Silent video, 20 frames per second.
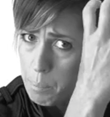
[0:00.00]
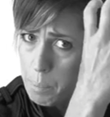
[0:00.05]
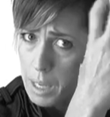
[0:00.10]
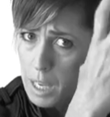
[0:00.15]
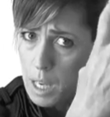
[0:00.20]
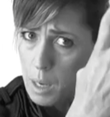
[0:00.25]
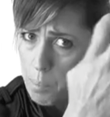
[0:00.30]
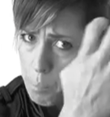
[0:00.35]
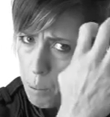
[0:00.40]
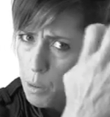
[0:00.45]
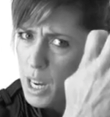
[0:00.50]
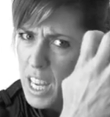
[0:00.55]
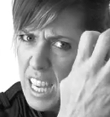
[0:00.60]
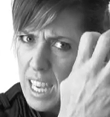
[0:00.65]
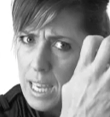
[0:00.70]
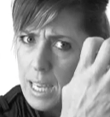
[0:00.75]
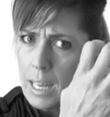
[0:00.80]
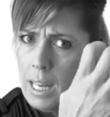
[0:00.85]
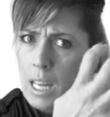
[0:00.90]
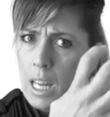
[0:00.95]
up here,
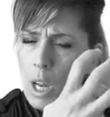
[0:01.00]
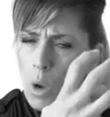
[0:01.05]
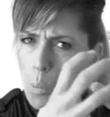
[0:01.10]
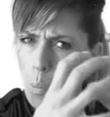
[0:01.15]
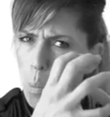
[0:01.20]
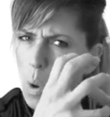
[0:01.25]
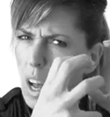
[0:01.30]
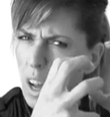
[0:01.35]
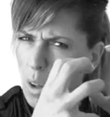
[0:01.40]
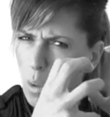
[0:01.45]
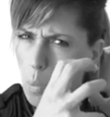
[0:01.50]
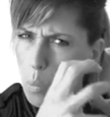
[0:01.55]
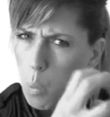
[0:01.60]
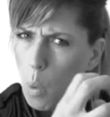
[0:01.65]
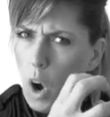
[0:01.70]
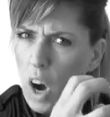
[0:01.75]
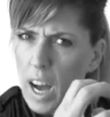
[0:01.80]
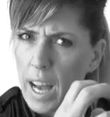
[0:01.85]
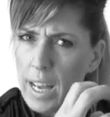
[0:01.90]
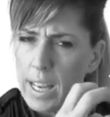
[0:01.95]
pretty well
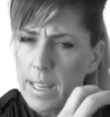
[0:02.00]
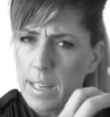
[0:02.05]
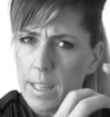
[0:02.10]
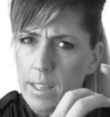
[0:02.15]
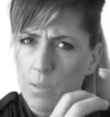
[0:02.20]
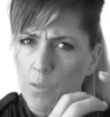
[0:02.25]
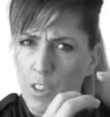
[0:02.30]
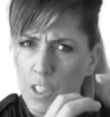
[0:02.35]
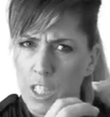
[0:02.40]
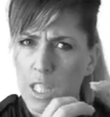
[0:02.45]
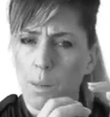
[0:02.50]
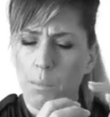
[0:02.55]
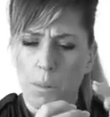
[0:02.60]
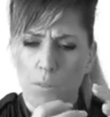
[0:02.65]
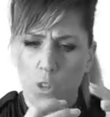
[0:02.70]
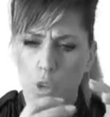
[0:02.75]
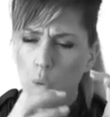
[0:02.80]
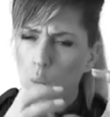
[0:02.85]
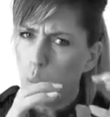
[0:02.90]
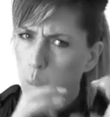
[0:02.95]
wired, and for some
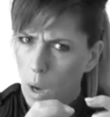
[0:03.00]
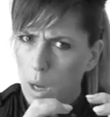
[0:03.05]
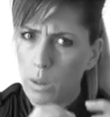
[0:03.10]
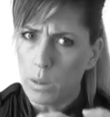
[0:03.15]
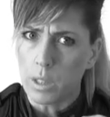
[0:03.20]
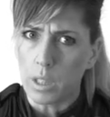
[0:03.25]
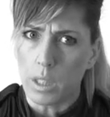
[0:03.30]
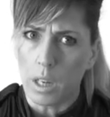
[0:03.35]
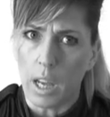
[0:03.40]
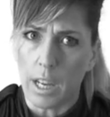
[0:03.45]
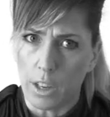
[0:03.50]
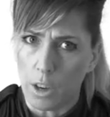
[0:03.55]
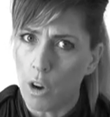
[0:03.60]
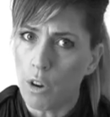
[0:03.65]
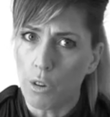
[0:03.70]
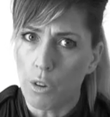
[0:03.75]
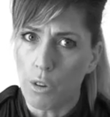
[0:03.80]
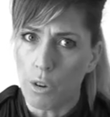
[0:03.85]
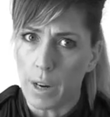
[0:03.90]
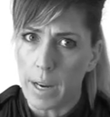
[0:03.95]
of you, welded like
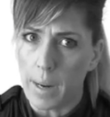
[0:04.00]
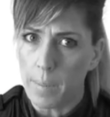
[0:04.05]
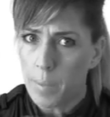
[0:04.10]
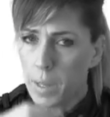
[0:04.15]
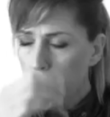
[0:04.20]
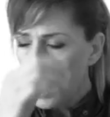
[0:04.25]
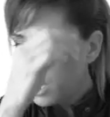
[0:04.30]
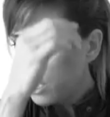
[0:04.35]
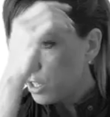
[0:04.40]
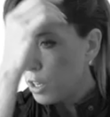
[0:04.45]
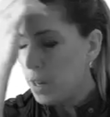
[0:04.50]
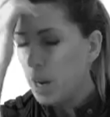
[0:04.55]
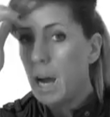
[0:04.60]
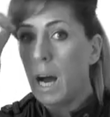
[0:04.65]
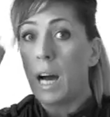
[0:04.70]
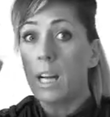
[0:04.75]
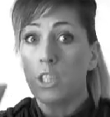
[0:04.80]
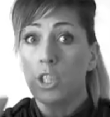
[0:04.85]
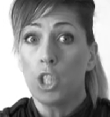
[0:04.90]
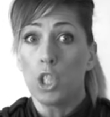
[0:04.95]
concrete. So
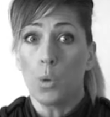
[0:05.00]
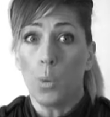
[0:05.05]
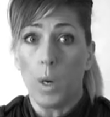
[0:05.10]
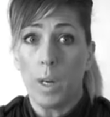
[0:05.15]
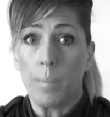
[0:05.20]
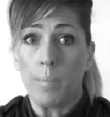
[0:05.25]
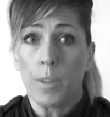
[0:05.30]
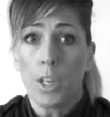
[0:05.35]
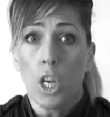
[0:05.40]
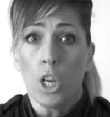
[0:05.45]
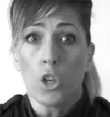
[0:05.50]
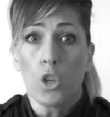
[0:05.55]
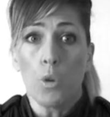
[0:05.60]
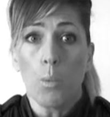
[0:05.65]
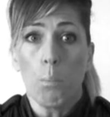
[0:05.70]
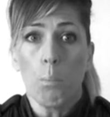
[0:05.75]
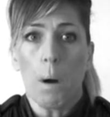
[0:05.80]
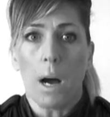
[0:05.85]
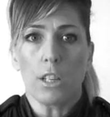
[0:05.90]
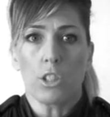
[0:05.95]
to undo it,
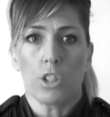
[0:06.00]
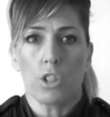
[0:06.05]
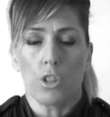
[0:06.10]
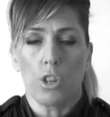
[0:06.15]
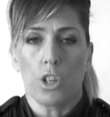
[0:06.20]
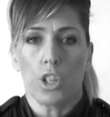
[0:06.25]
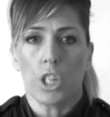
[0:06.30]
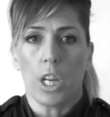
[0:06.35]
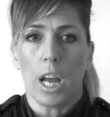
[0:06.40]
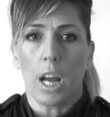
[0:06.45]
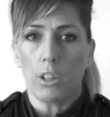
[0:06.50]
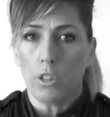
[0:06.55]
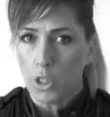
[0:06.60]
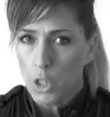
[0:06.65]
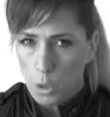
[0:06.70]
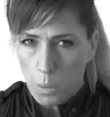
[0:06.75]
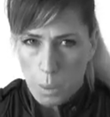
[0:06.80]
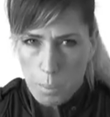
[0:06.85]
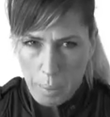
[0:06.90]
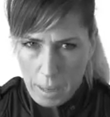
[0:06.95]
you must search
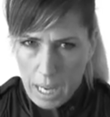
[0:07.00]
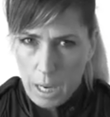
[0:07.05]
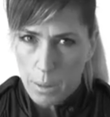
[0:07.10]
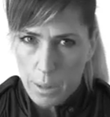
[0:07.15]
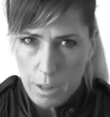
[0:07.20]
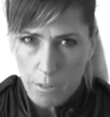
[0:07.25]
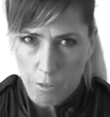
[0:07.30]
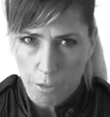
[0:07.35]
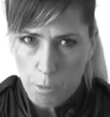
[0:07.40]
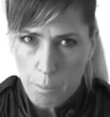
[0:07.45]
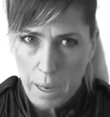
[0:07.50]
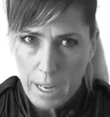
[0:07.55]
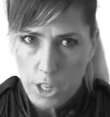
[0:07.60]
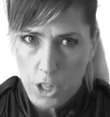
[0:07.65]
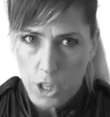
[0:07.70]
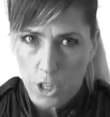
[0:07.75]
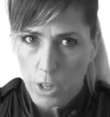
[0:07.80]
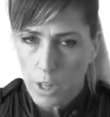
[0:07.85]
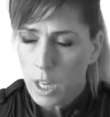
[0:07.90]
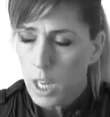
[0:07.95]
out new empowered
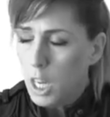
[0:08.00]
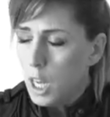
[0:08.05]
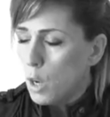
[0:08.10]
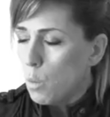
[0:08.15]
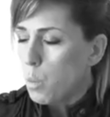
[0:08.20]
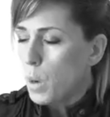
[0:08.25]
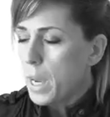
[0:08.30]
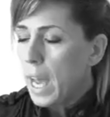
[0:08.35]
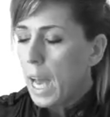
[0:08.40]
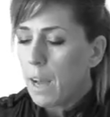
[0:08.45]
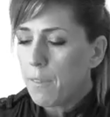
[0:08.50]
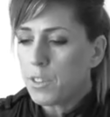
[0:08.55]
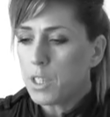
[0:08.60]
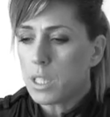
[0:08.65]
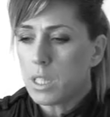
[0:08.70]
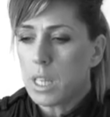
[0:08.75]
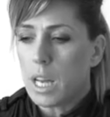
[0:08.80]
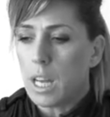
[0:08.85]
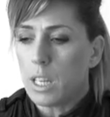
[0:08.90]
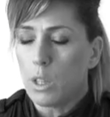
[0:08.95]
information. We have
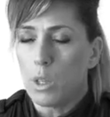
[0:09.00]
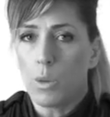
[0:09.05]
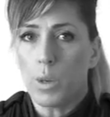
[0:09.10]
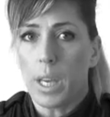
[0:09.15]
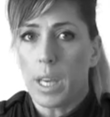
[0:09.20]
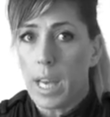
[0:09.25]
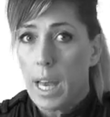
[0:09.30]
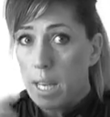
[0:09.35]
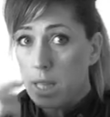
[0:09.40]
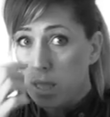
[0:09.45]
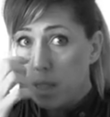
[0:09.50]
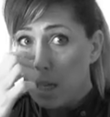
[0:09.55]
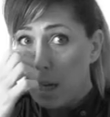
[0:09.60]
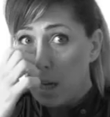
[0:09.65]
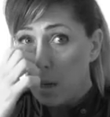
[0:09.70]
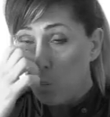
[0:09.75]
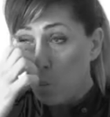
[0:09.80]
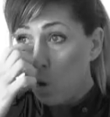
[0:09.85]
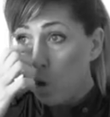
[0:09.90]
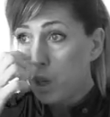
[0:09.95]
to start looking and
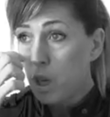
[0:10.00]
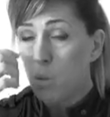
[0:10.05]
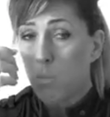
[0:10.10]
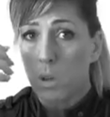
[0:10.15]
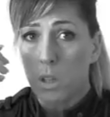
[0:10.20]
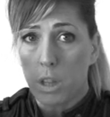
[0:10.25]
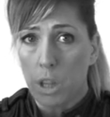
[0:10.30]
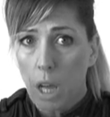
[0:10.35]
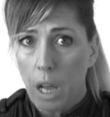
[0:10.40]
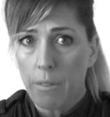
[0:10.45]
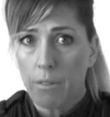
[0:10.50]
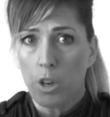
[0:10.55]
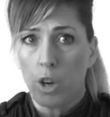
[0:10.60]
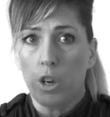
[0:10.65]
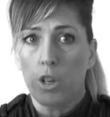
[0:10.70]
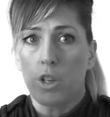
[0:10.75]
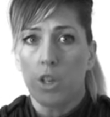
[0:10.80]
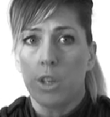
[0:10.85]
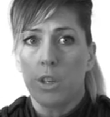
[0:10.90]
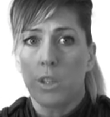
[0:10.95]
start working with life
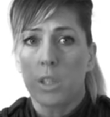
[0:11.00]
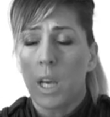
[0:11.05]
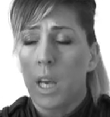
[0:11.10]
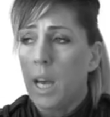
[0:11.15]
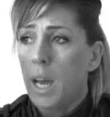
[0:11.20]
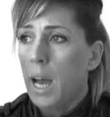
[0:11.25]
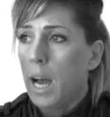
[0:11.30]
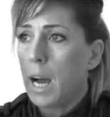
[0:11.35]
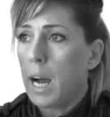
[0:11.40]
coaches,